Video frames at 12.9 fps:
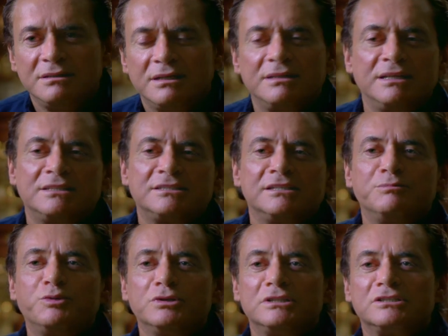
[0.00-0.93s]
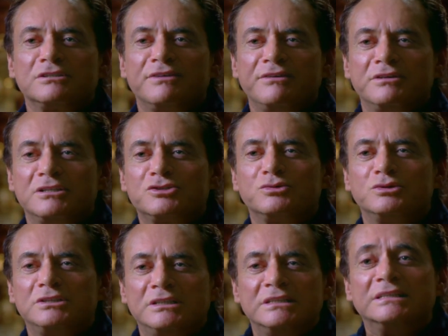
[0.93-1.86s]
And that's the importance of having this
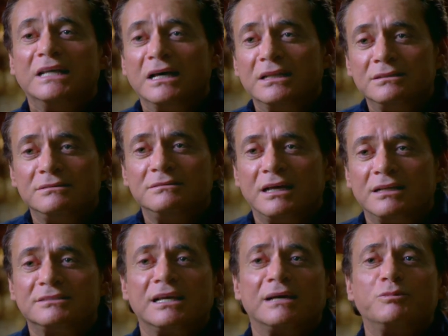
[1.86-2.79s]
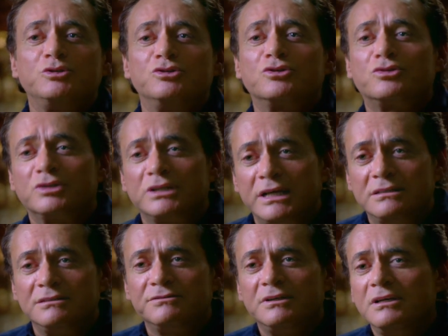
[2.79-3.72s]
routine done at a time when you're
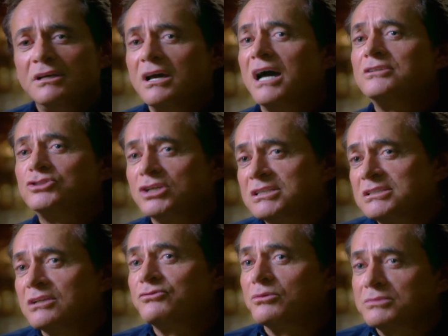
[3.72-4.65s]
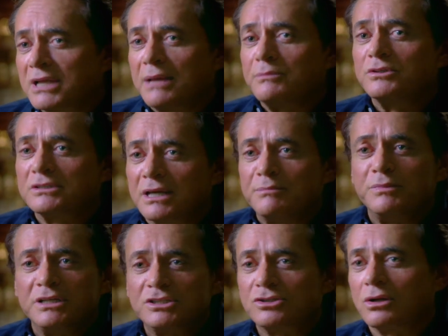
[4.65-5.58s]
creative. Adjust it from time to time
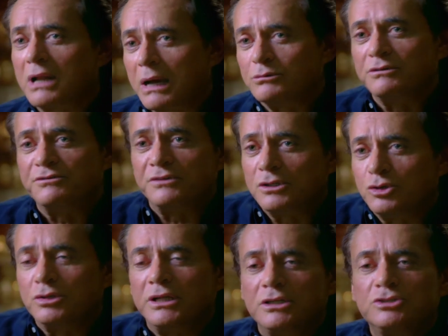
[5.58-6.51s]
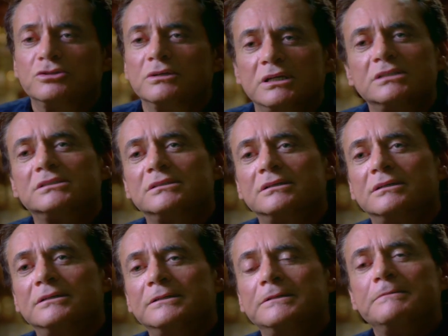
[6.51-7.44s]
based on how you feel your nature is.
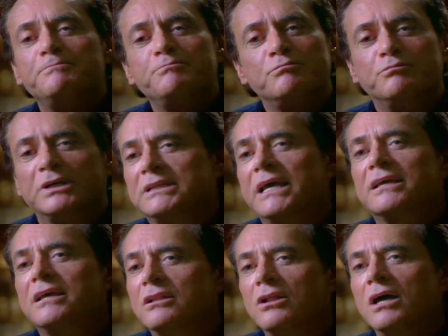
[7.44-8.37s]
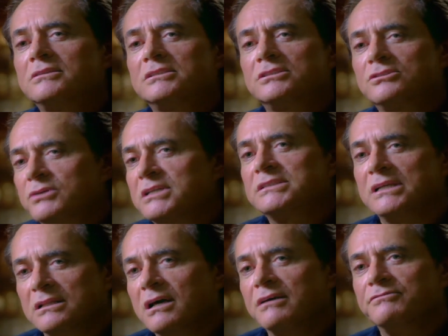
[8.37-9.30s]
But I cannot stress
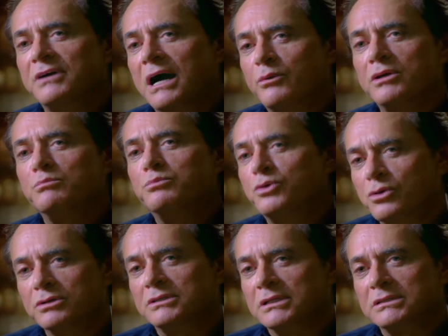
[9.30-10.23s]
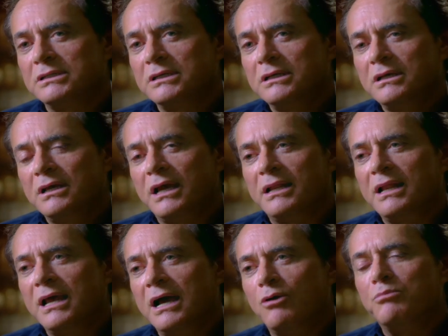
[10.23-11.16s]
enough how important and
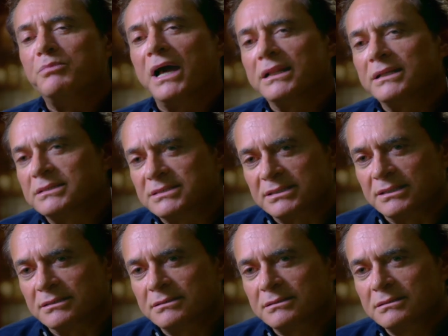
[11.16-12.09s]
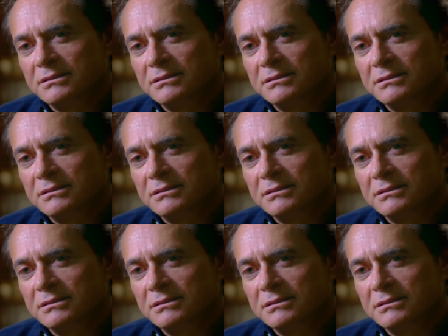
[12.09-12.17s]
how balancing